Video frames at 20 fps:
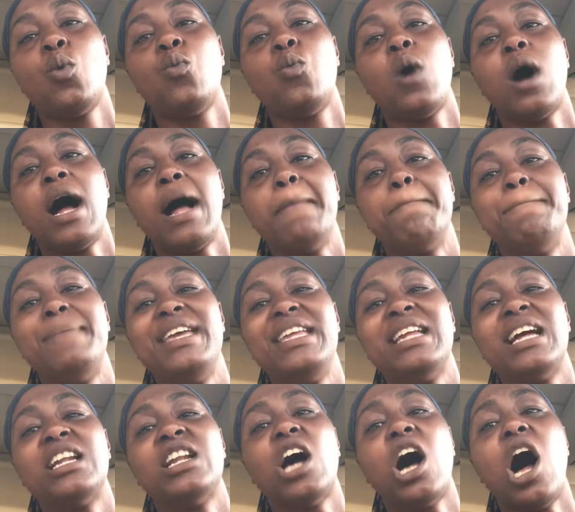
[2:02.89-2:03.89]
what
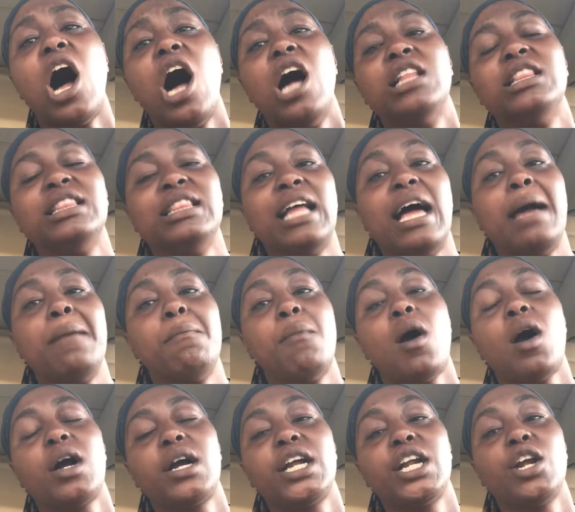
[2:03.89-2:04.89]
being an online
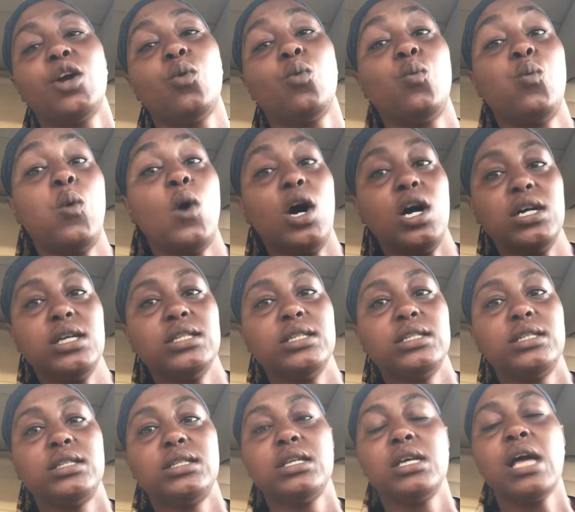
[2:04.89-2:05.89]
marketer
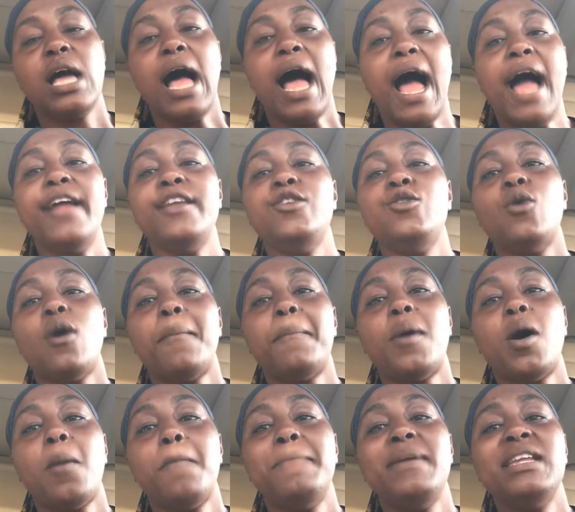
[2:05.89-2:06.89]
was. I knew
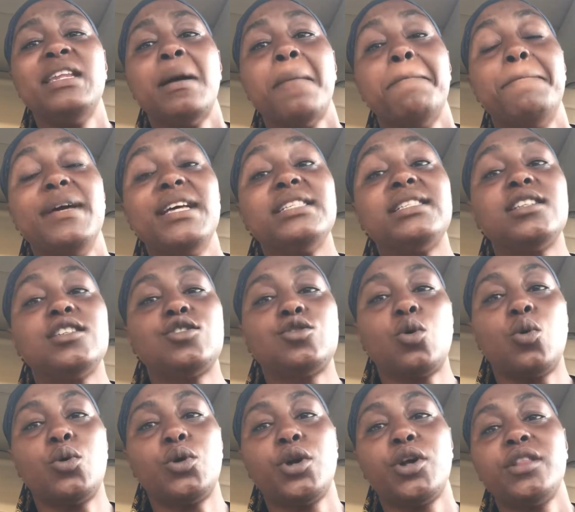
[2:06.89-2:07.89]
about being a business
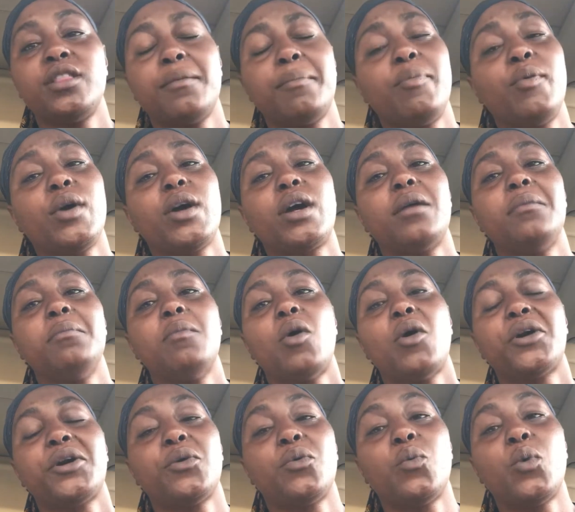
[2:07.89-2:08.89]
owner in the brick and
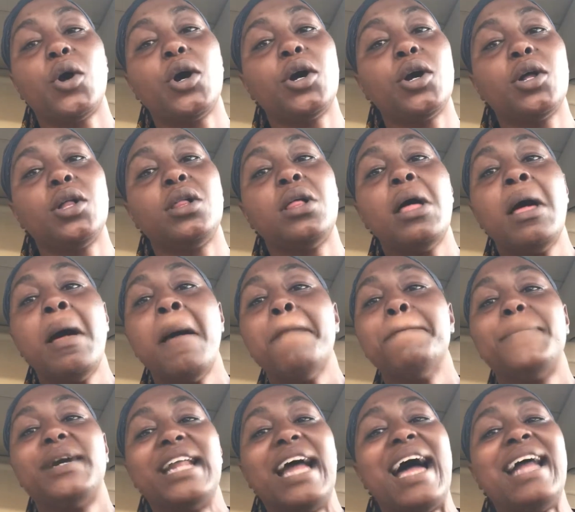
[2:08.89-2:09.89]
mortar world,
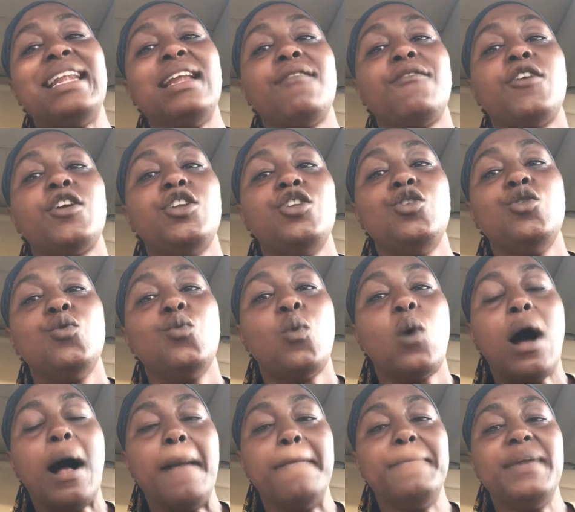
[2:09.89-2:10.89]
but I never knew
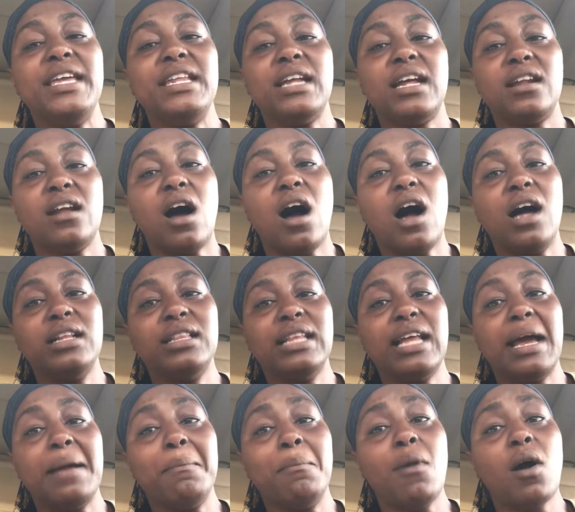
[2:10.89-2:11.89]
what being an
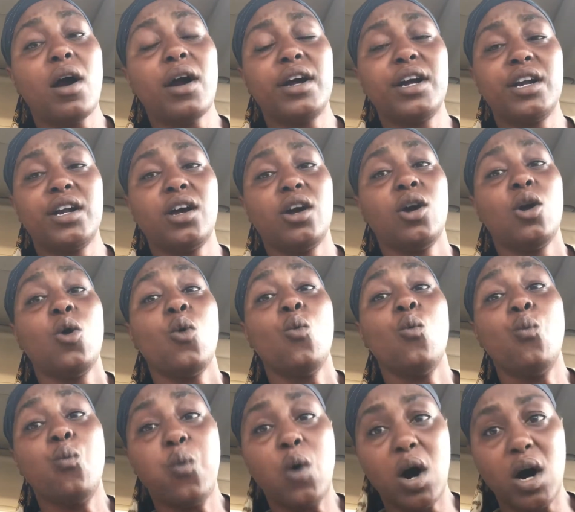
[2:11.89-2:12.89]
online marketer
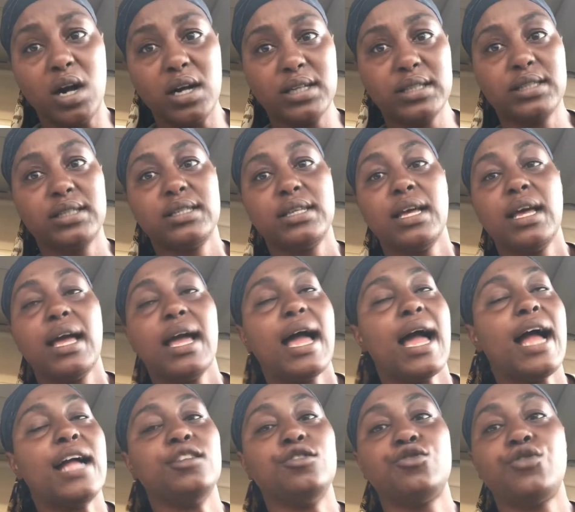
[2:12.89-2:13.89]
was.
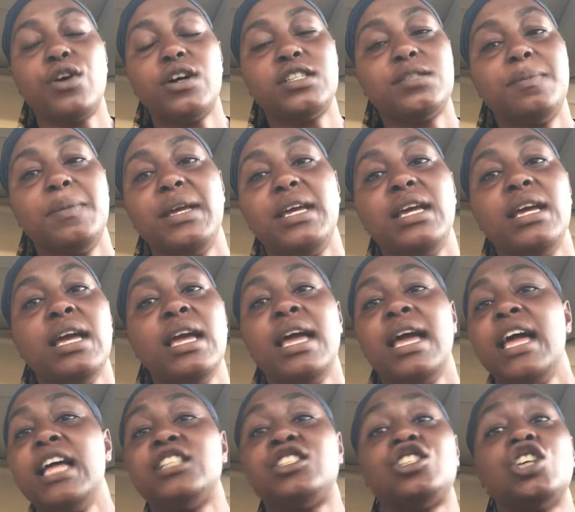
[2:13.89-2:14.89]
And trust me,
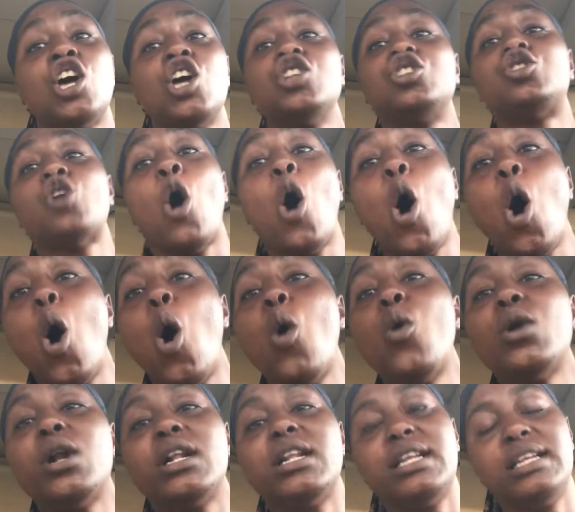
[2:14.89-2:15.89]
it's
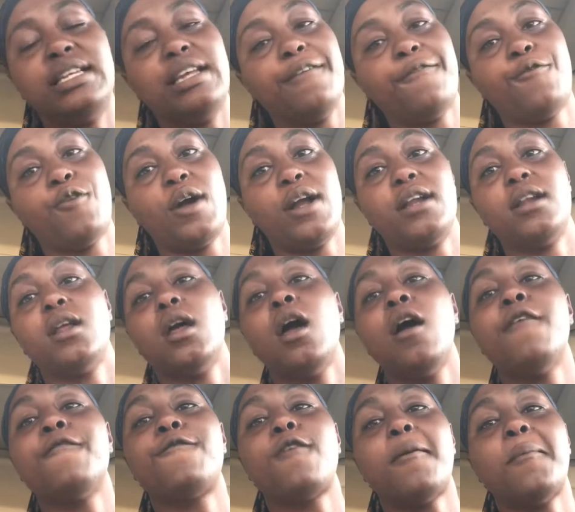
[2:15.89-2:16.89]
totally different
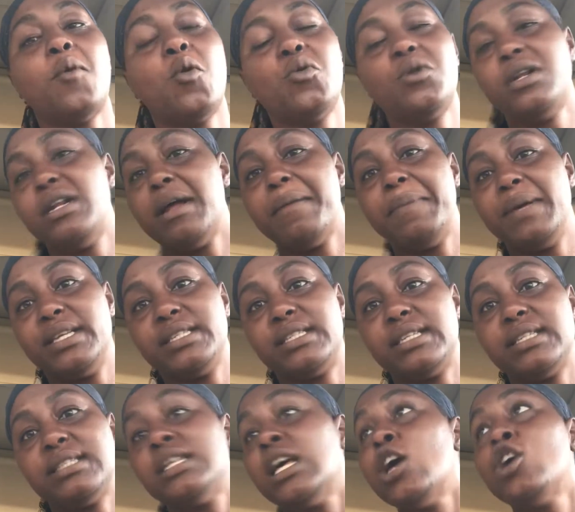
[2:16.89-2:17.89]
from owning a
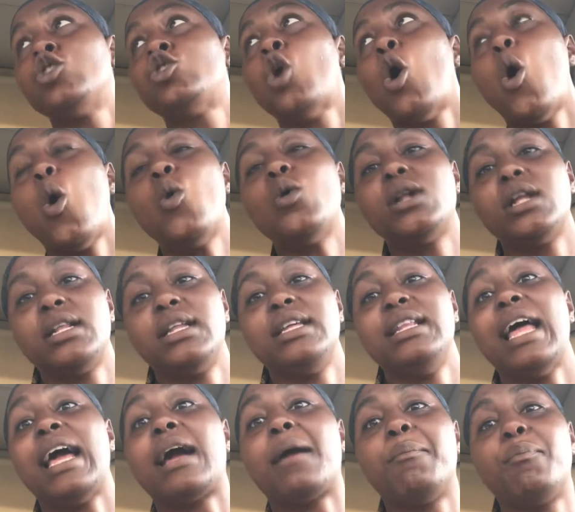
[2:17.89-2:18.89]
business. Totally
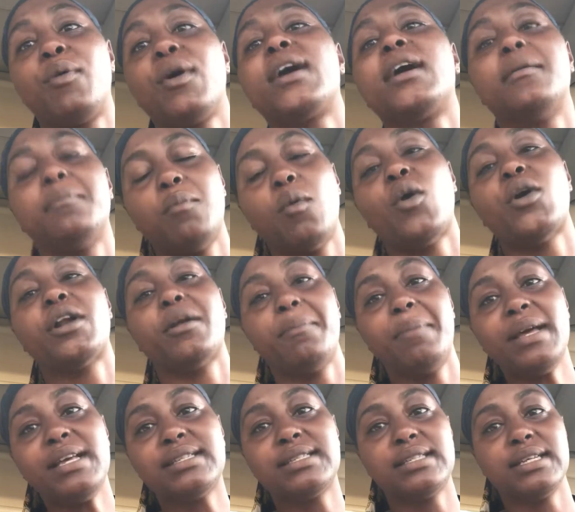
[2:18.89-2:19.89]
like a brick and mortar
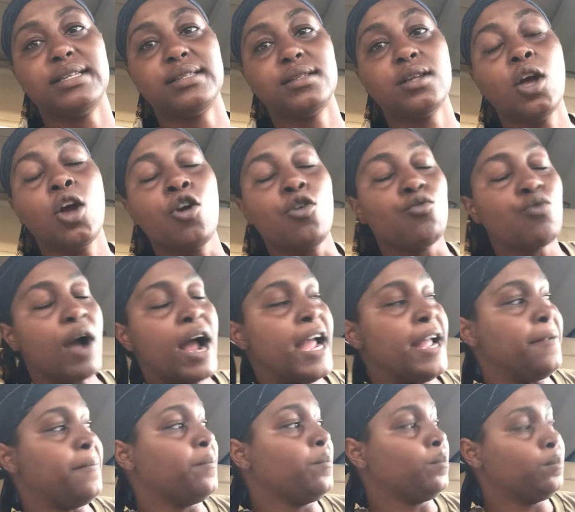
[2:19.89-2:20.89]
business,
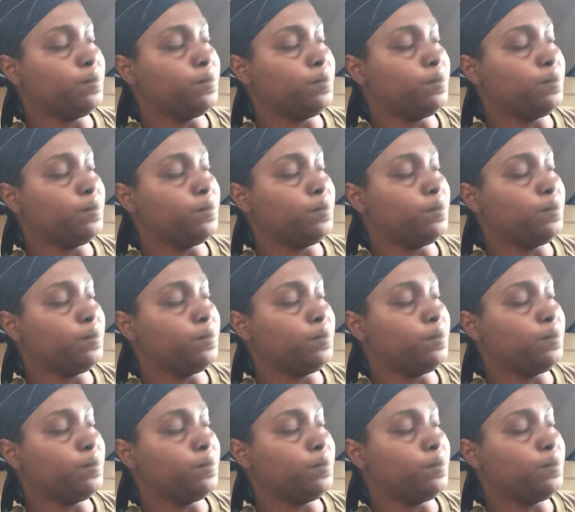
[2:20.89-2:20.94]
right?